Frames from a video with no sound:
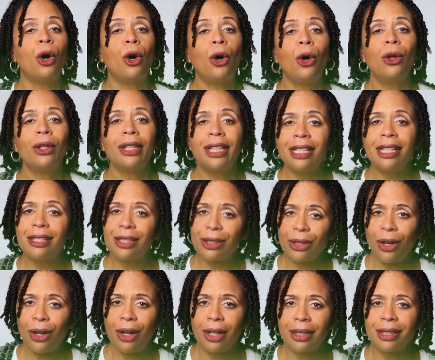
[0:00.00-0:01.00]
All these
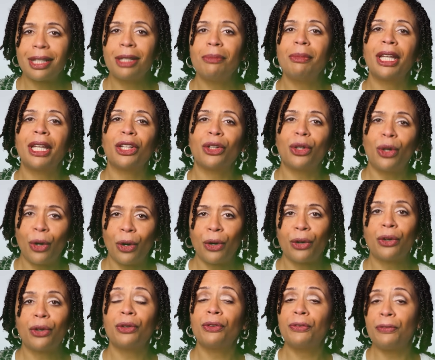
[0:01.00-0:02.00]
thoughts can make it
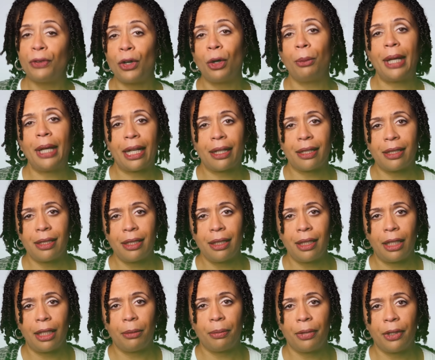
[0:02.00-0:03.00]
harder to fall back
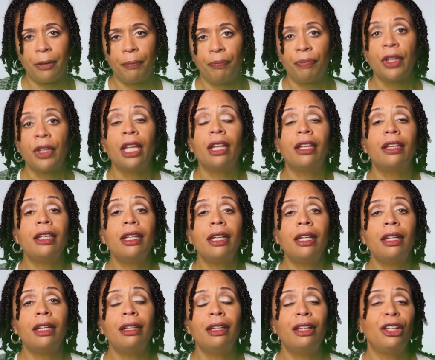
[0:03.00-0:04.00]
asleep.
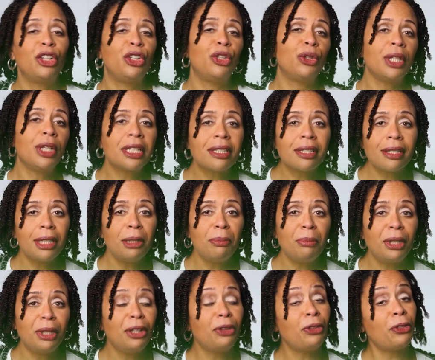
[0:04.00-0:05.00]
Then you get
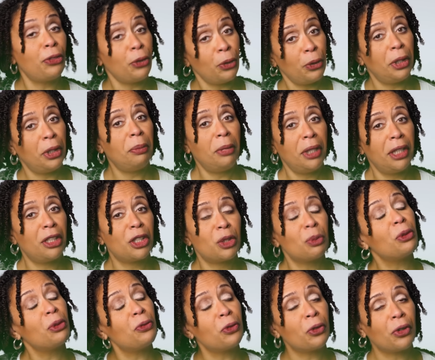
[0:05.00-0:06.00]
sleepy thirty minutes
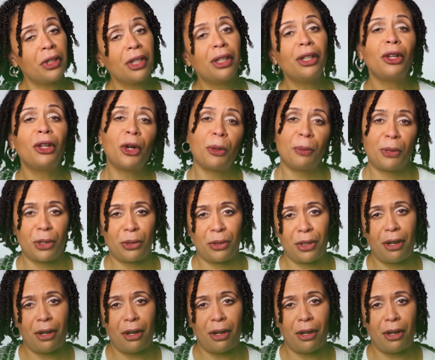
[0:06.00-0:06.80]
before the alarm goes